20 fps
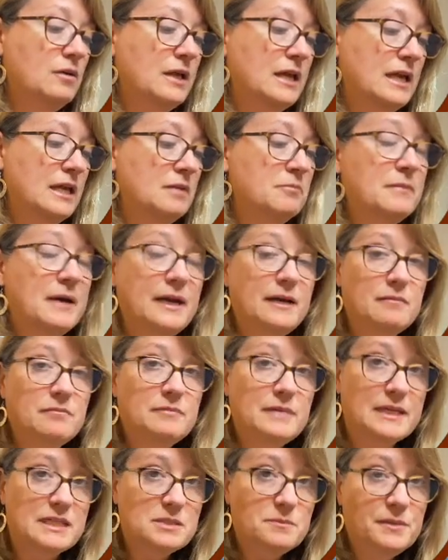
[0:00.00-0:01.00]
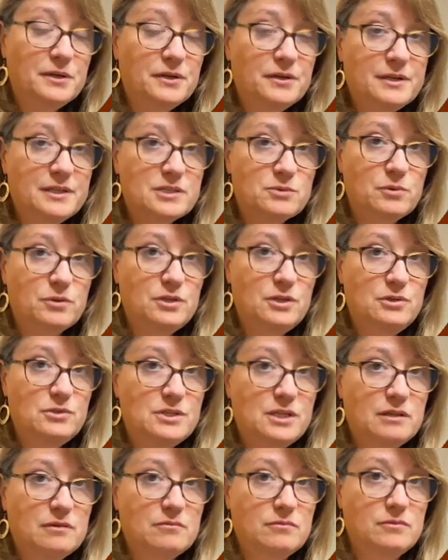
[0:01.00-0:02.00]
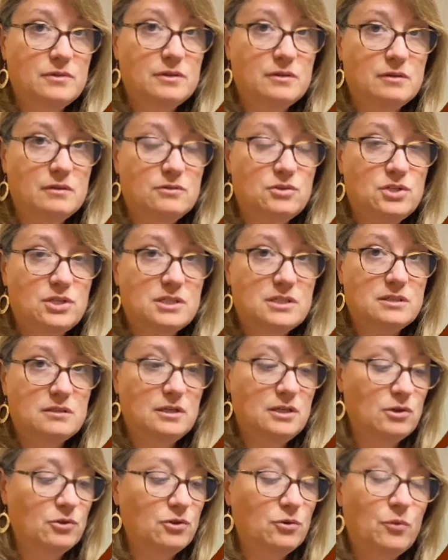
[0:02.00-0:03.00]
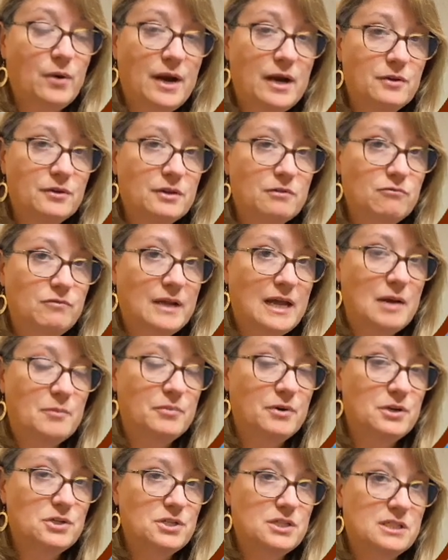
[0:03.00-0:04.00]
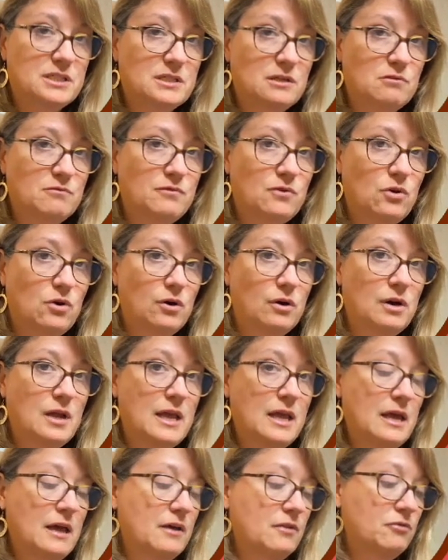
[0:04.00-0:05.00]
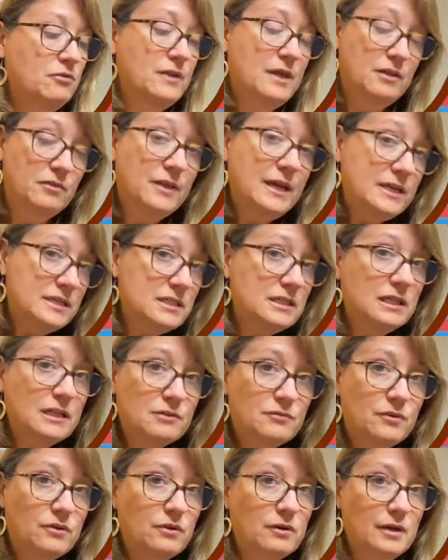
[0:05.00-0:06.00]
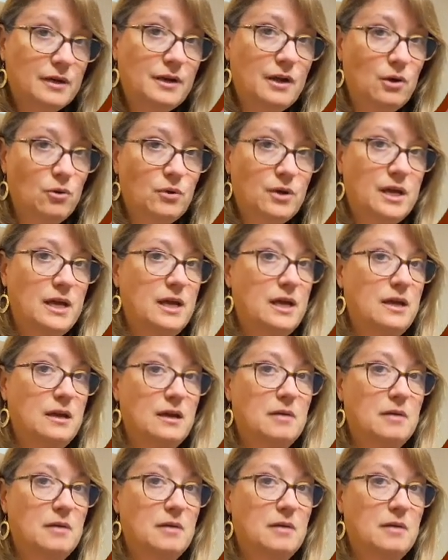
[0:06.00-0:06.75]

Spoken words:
in my experience with using the round and flat brushes so far, they deliver an okay